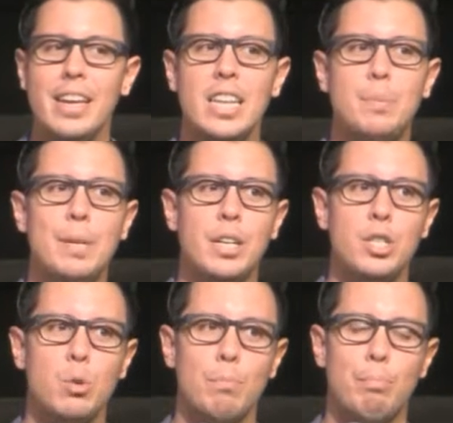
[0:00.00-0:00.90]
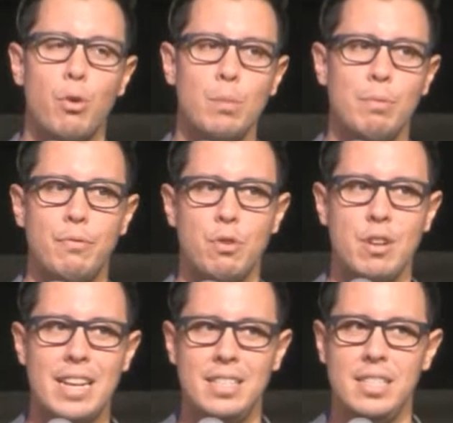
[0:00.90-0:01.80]
it's because you were born before
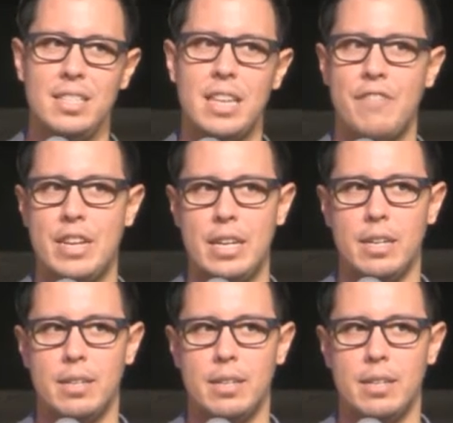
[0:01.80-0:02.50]
1970.